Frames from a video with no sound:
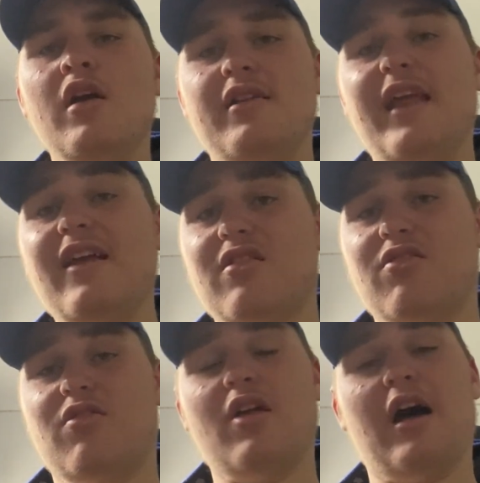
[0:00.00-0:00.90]

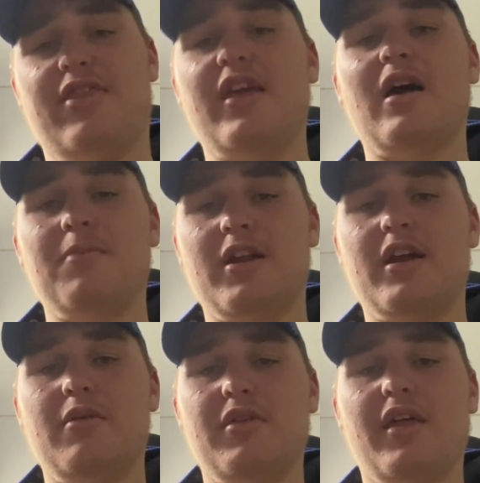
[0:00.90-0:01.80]
Next, I think I'm going to
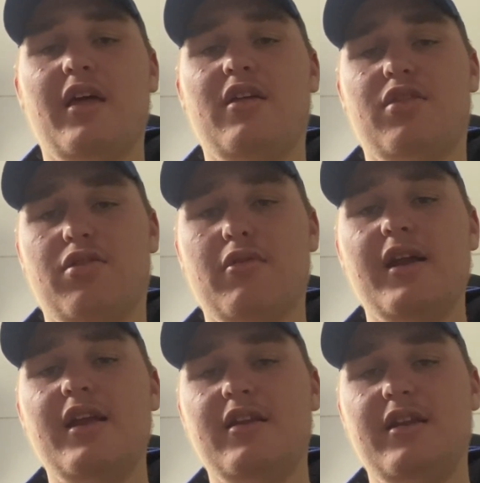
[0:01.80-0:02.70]
go with a
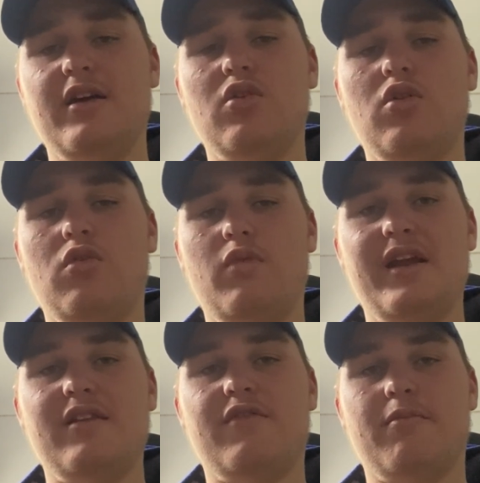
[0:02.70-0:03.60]
3-0
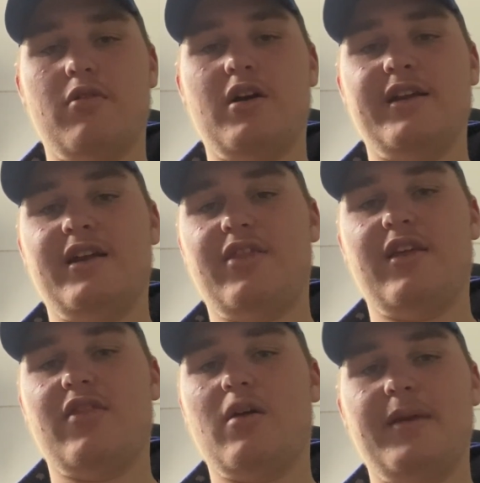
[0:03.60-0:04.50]
win for Brighton. I
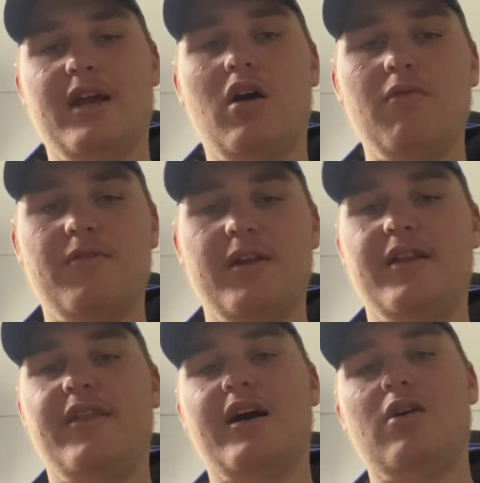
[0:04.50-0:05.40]
think they'll be
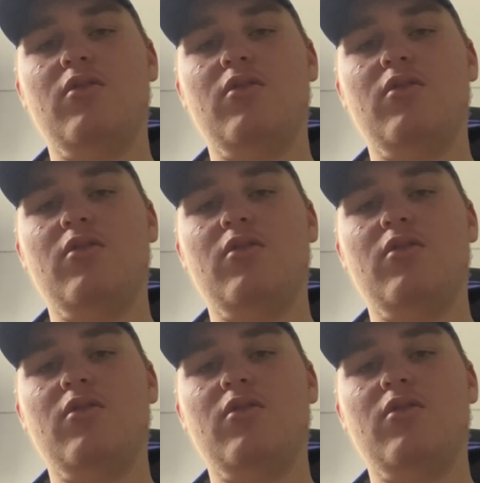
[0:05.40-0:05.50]
confident. I